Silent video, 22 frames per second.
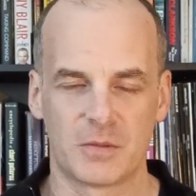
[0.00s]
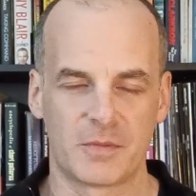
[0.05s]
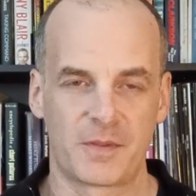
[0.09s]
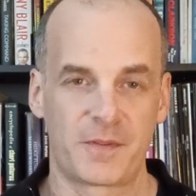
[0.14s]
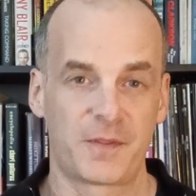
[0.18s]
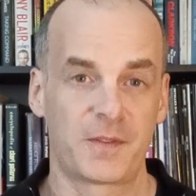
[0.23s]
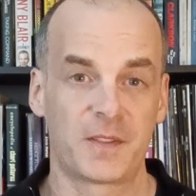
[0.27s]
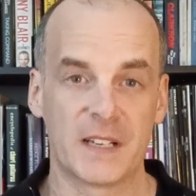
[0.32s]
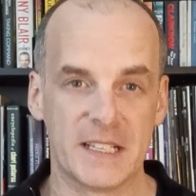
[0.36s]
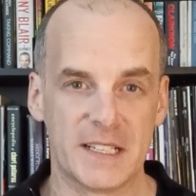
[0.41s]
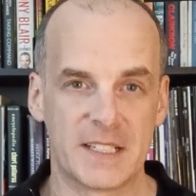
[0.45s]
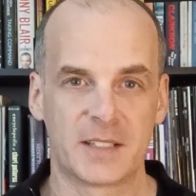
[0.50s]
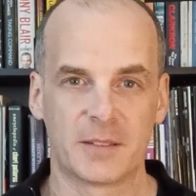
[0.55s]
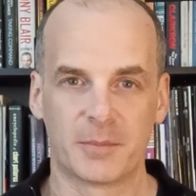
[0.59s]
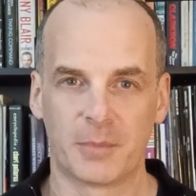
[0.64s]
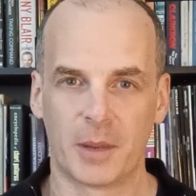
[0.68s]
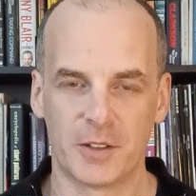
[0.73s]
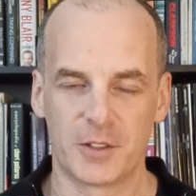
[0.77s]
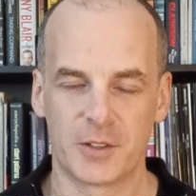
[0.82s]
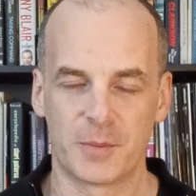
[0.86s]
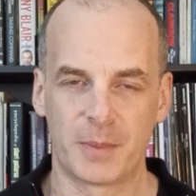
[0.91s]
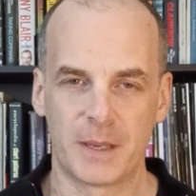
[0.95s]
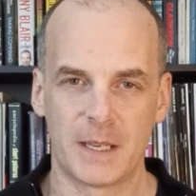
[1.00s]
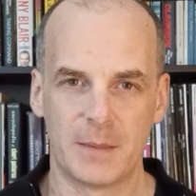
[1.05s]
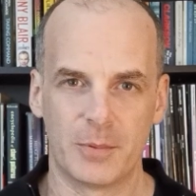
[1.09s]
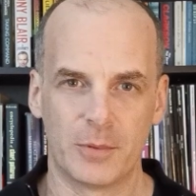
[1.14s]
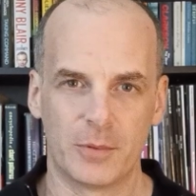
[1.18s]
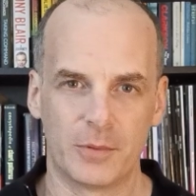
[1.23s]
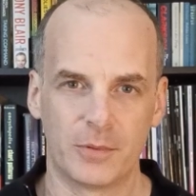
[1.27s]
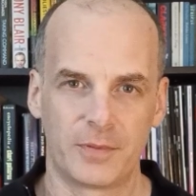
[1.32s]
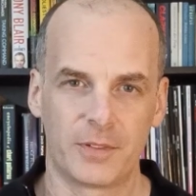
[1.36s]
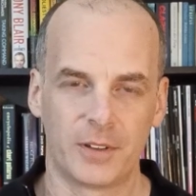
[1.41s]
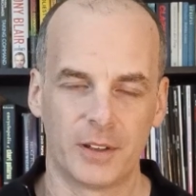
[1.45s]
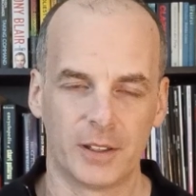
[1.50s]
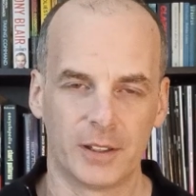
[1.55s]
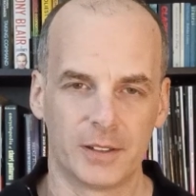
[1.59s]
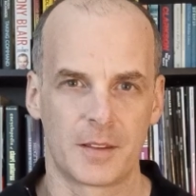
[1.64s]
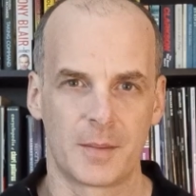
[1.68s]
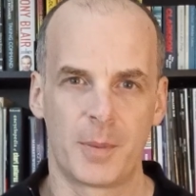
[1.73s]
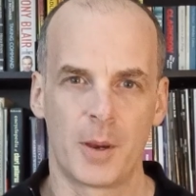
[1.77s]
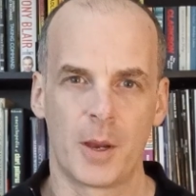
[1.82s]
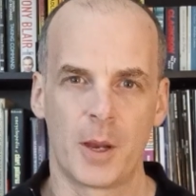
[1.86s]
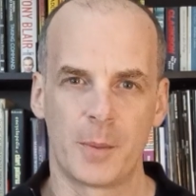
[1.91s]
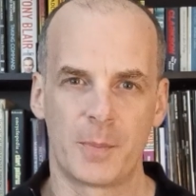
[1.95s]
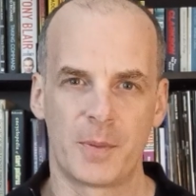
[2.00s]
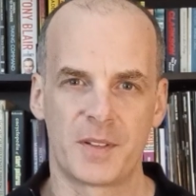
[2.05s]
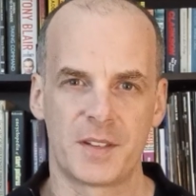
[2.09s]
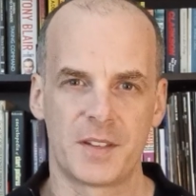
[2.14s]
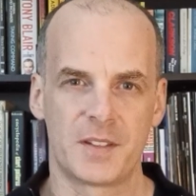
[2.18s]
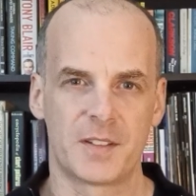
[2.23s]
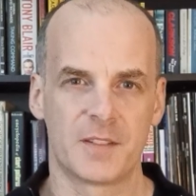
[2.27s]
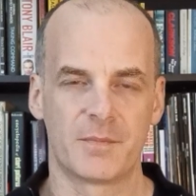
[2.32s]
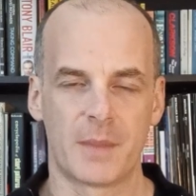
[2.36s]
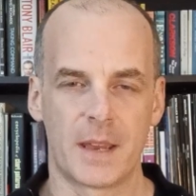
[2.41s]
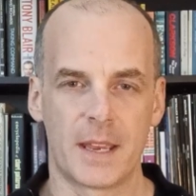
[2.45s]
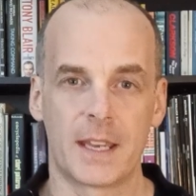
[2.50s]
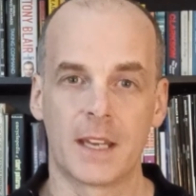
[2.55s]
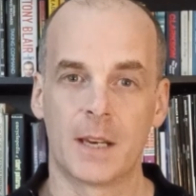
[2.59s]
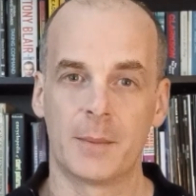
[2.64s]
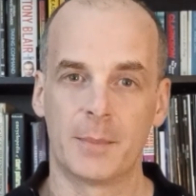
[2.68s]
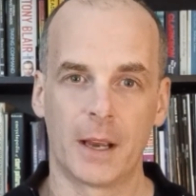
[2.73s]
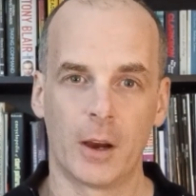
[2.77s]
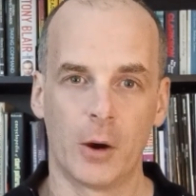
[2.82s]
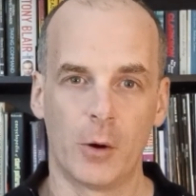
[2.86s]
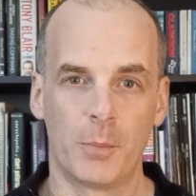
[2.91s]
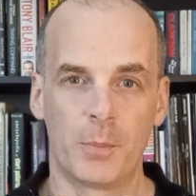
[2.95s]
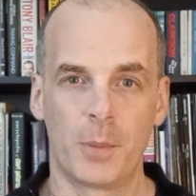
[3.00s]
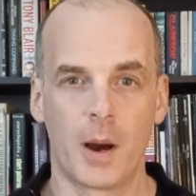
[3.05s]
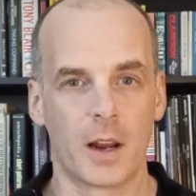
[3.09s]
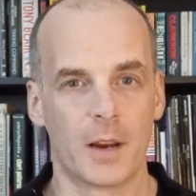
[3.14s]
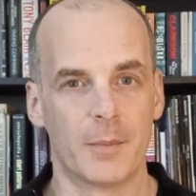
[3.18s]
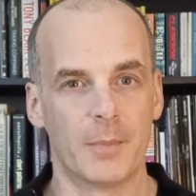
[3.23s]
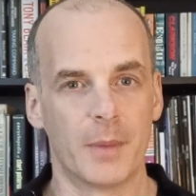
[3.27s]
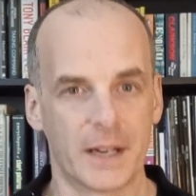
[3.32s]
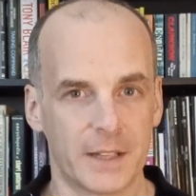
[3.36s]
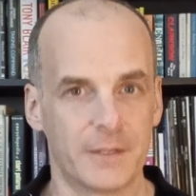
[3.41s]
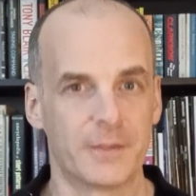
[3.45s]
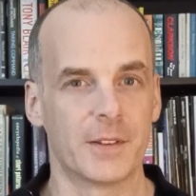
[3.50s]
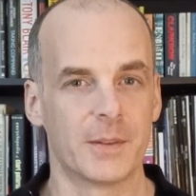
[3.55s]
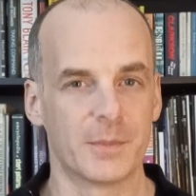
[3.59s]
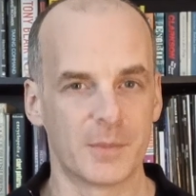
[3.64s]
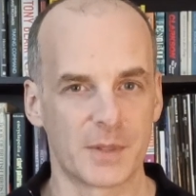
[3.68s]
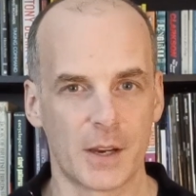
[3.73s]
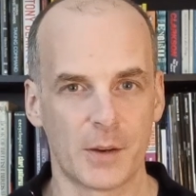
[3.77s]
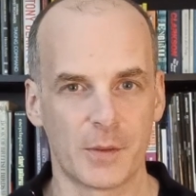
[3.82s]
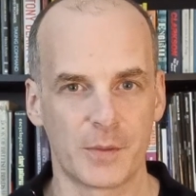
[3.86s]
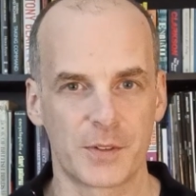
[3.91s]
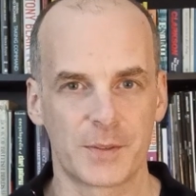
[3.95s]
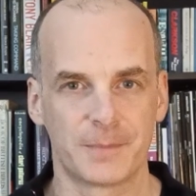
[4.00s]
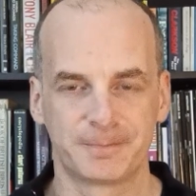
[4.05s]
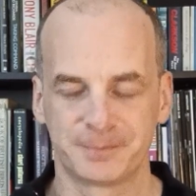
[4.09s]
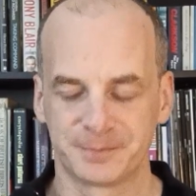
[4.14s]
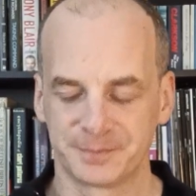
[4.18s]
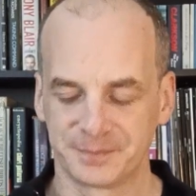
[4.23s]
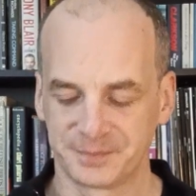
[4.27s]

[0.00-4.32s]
fleece a bunch of people for the purposes of making a big old pile of money for themselves.